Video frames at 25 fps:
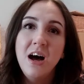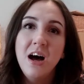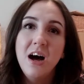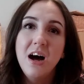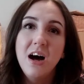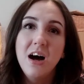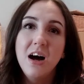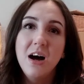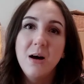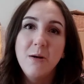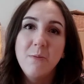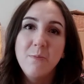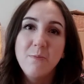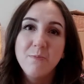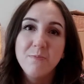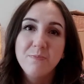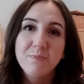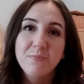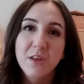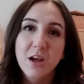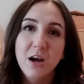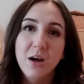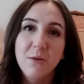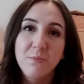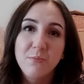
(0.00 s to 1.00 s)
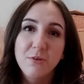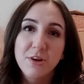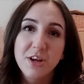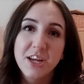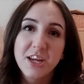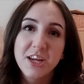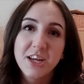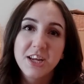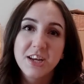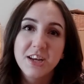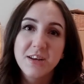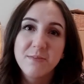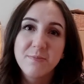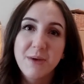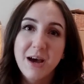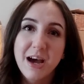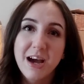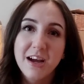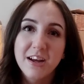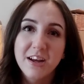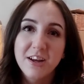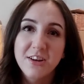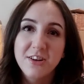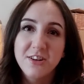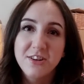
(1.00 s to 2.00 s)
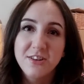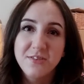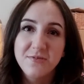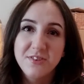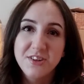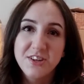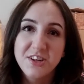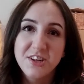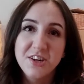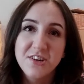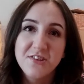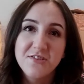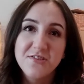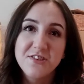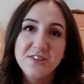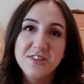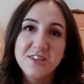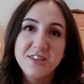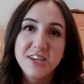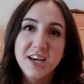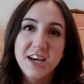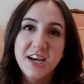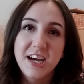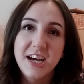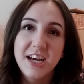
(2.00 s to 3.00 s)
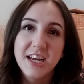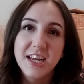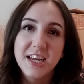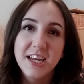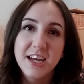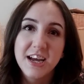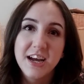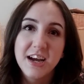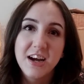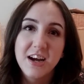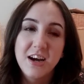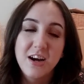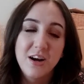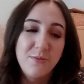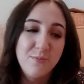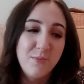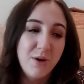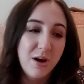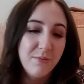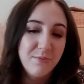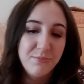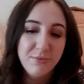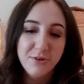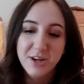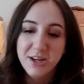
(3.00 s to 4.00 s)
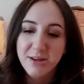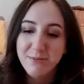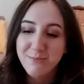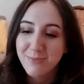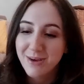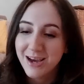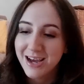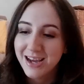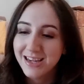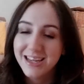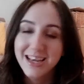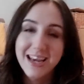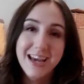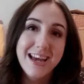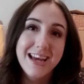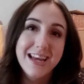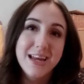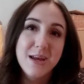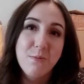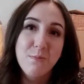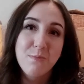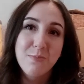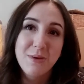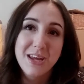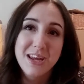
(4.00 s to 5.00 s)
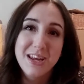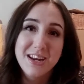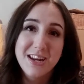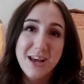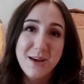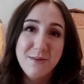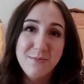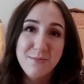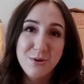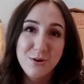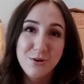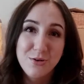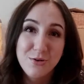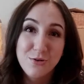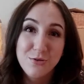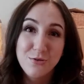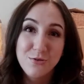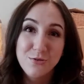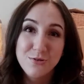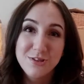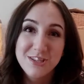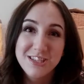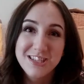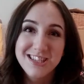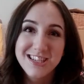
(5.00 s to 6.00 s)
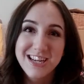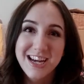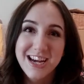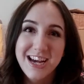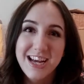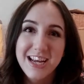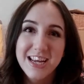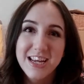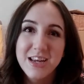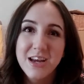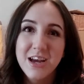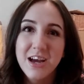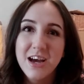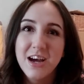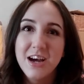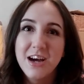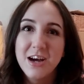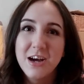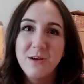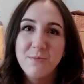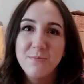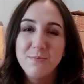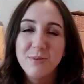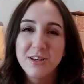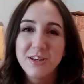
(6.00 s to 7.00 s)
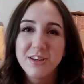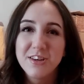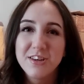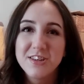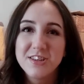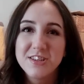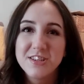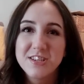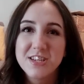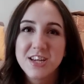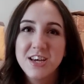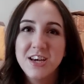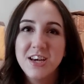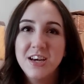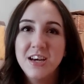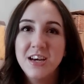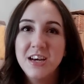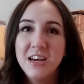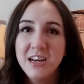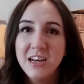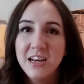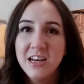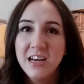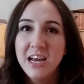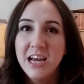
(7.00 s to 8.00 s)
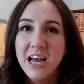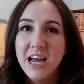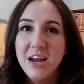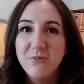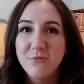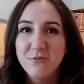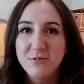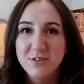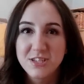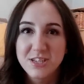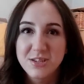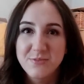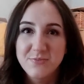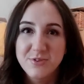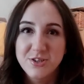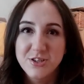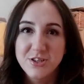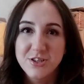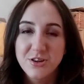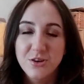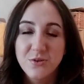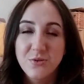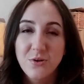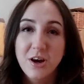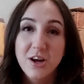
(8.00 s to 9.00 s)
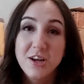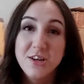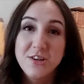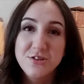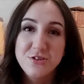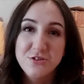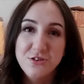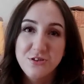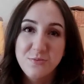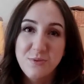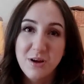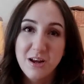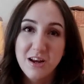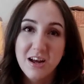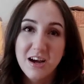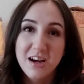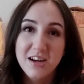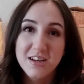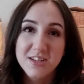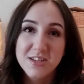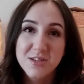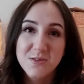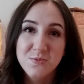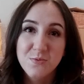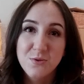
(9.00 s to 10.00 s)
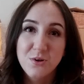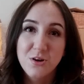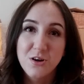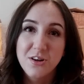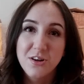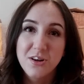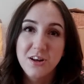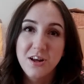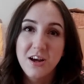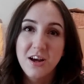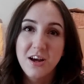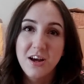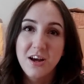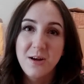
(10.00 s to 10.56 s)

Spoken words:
I'm bringing back another video today. I'm bringing back a B&M haul today because everyone seemed to quite enjoy my last one.